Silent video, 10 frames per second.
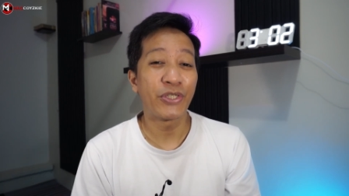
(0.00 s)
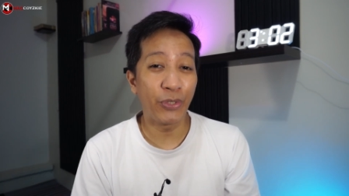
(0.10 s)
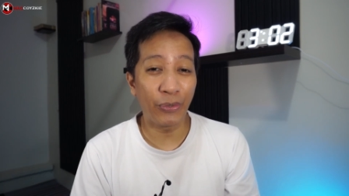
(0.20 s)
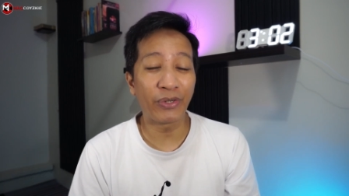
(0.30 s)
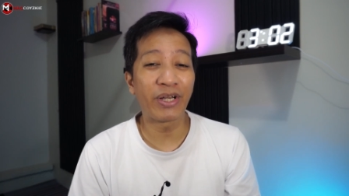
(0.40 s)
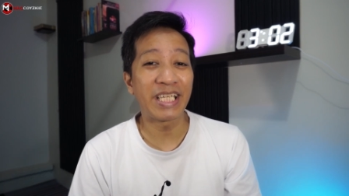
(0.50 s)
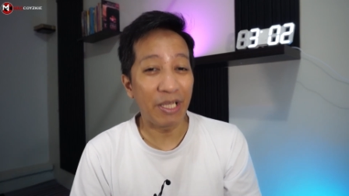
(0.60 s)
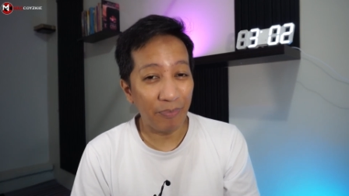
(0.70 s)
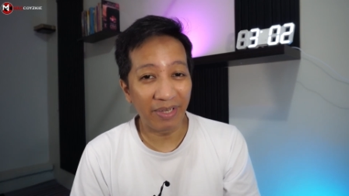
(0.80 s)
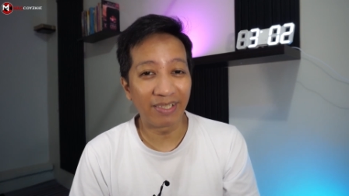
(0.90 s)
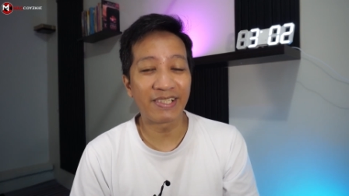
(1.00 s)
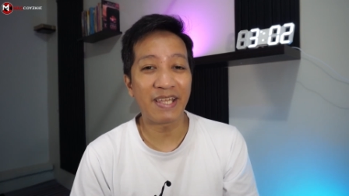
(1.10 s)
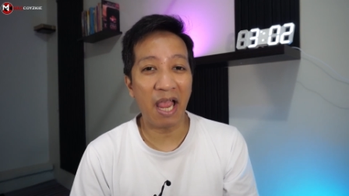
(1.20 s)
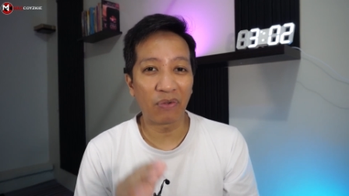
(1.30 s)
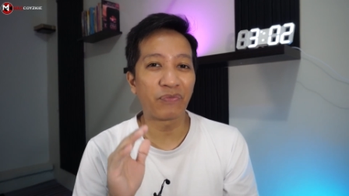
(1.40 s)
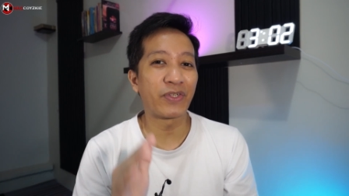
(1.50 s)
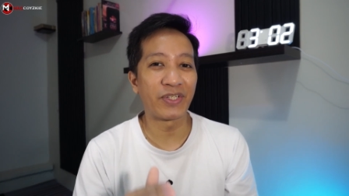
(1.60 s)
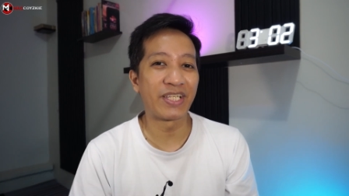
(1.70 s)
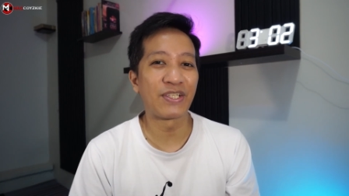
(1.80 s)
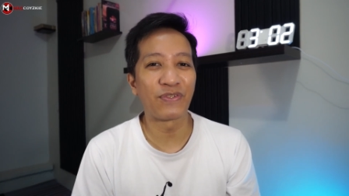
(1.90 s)
your emails
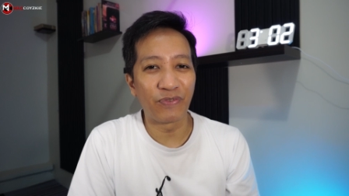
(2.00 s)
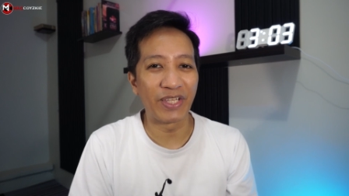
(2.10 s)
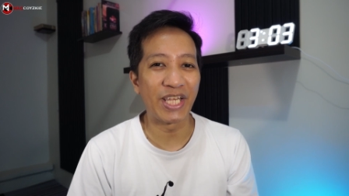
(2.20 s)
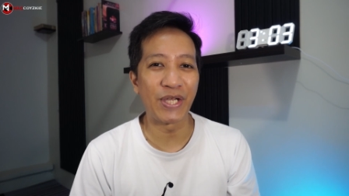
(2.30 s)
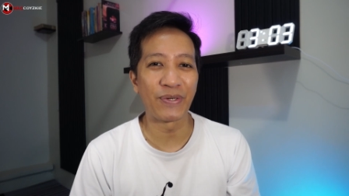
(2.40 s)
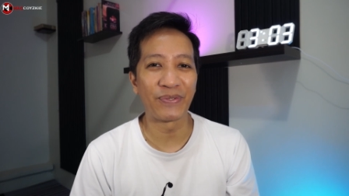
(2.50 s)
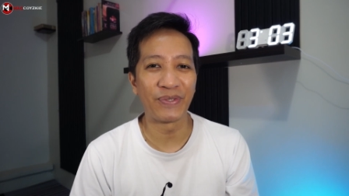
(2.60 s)
after this video.